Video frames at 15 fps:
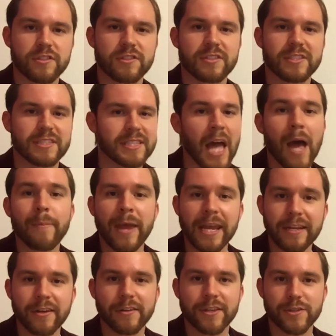stop
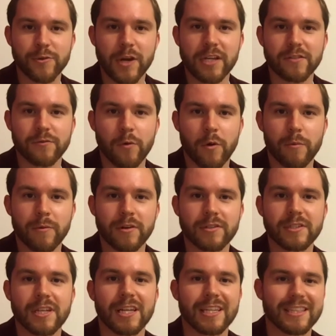hating on the
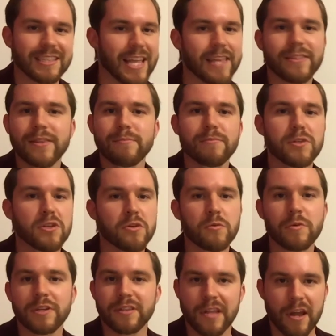Transformers. Let them do
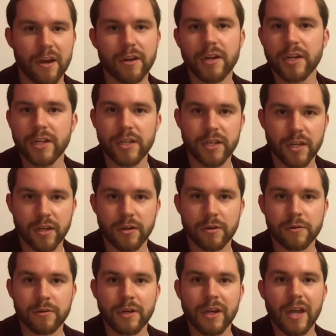what they're gonna
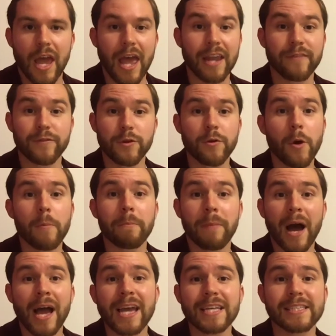do. And if you go
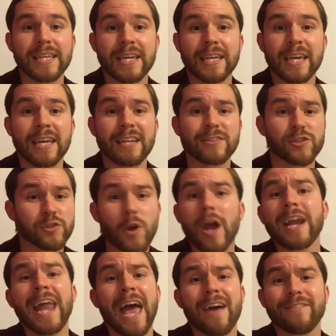buy a ticket,
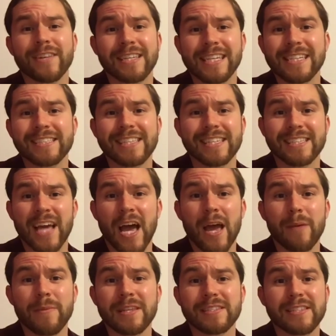try to have a decent
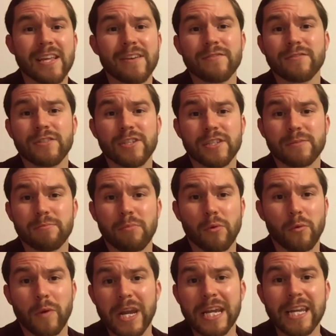time instead of just
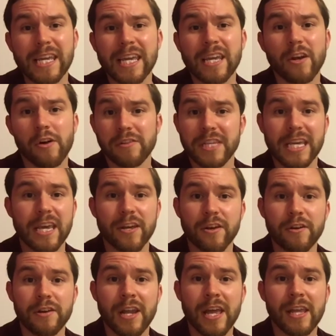berating it on the
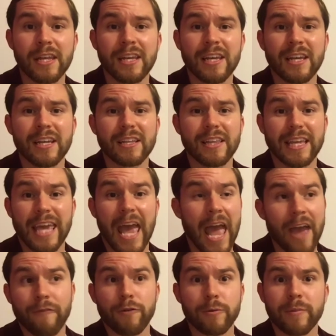internet like
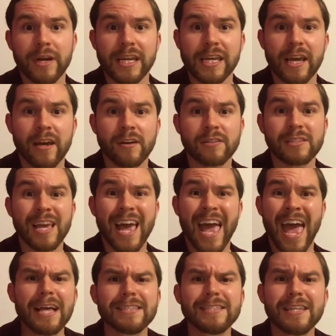everybody else.
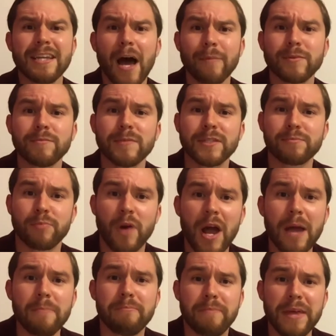Hasn't Optimus
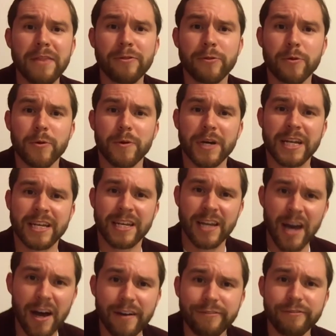Prime been through
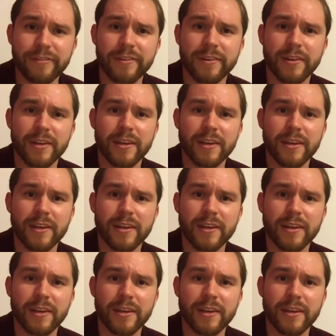enough?